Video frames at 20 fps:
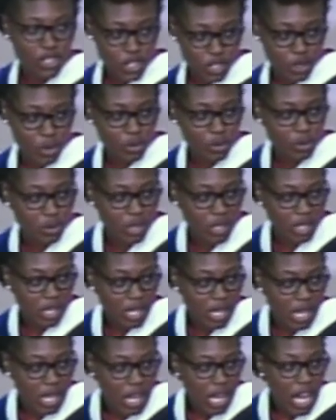to,
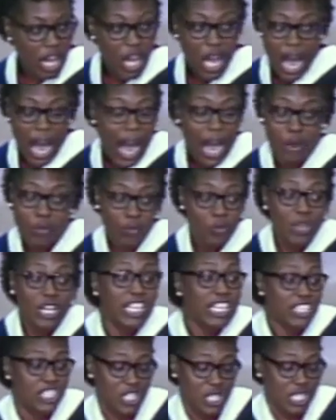I
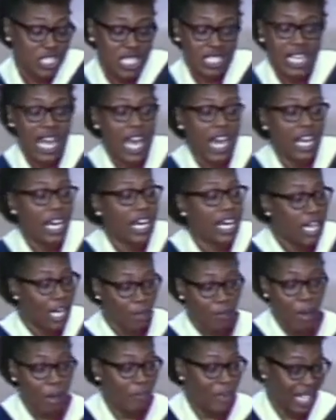really should have just had her
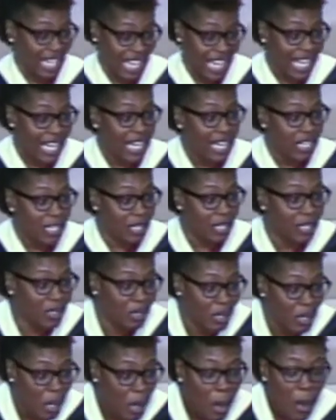come up and get it
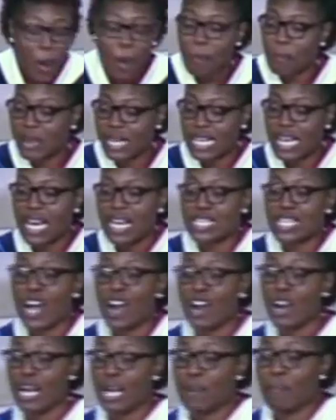because
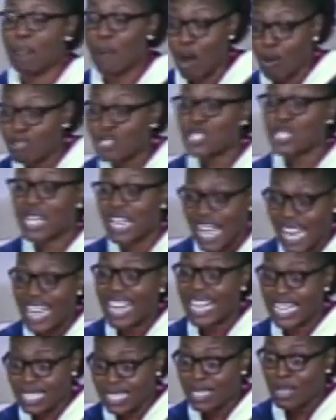her emotion in
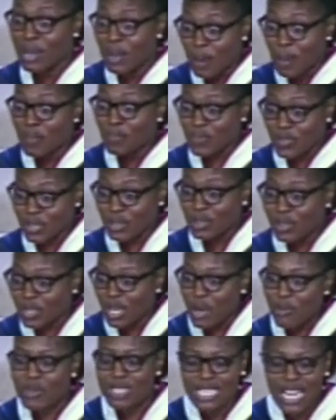it,
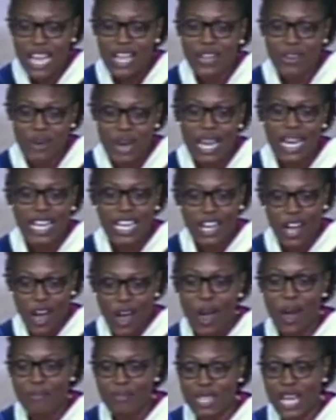I was like, Granny,
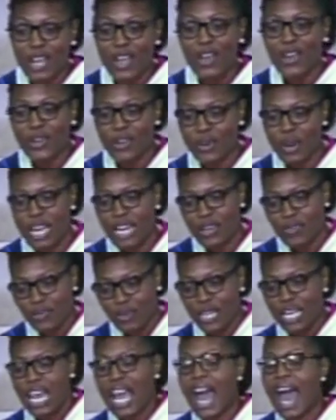calm down. Granny,
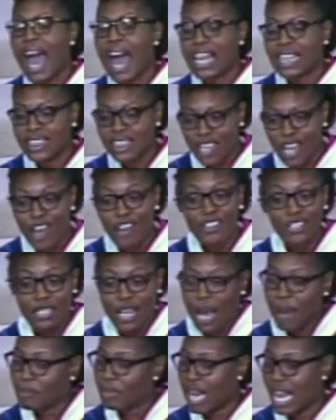I
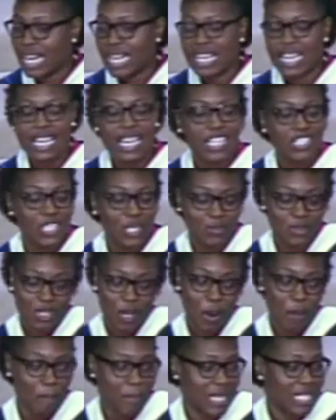thought, I'm not kidding, she was
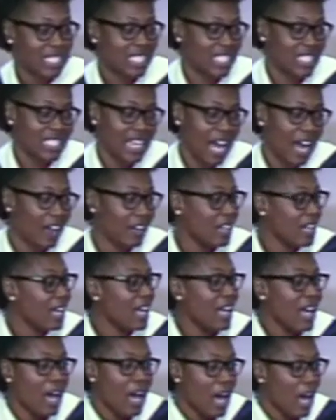going to bust a shout
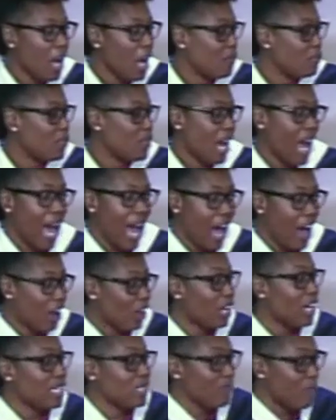up the
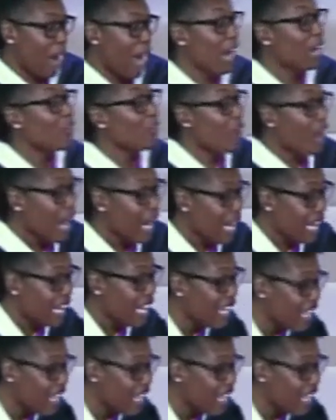aisle because my granny